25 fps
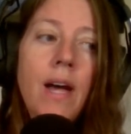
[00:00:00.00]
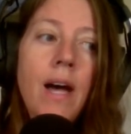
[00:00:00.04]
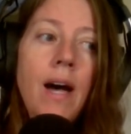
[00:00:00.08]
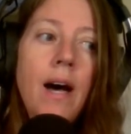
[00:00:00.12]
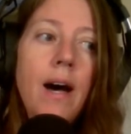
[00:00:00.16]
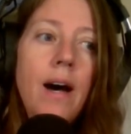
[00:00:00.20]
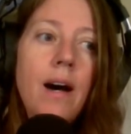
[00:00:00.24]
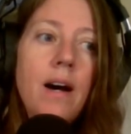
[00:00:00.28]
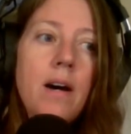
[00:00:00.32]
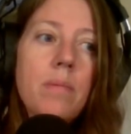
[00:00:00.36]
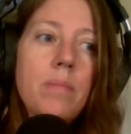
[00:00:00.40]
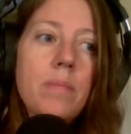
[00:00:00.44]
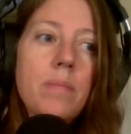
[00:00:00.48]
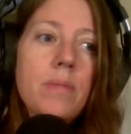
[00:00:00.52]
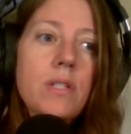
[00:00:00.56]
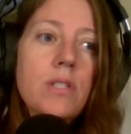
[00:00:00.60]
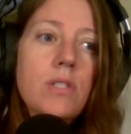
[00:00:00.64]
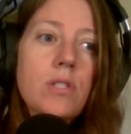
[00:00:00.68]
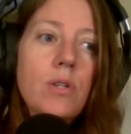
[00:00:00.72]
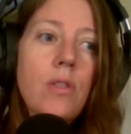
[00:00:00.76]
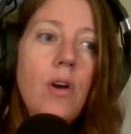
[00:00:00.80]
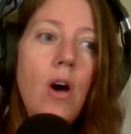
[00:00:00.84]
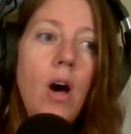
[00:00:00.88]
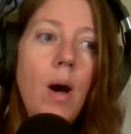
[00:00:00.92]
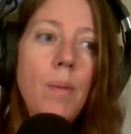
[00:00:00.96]

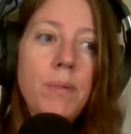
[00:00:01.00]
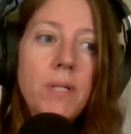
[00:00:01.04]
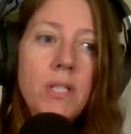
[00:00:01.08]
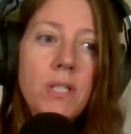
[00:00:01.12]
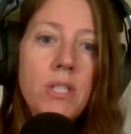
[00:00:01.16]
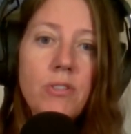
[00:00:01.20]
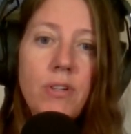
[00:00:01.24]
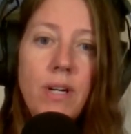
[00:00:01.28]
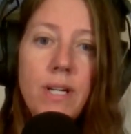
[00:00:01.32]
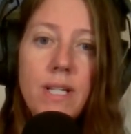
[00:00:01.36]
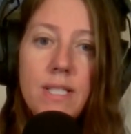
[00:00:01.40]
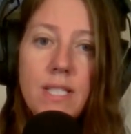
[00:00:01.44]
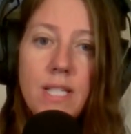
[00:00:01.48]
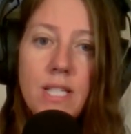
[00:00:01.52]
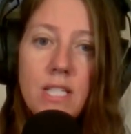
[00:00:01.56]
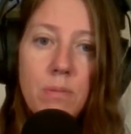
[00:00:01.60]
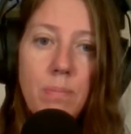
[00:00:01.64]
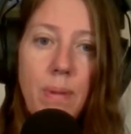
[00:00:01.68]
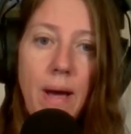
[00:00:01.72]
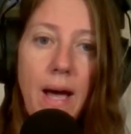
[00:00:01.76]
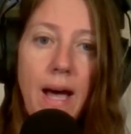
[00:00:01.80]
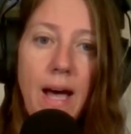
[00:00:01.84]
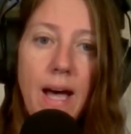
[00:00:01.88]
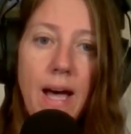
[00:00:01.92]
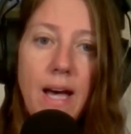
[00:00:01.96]
so the optic neuritis has
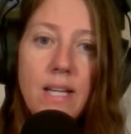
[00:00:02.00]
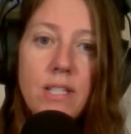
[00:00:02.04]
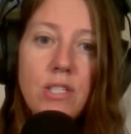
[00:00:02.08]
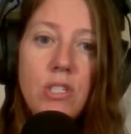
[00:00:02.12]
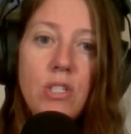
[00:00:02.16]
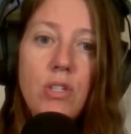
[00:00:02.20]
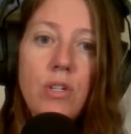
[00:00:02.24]
passed,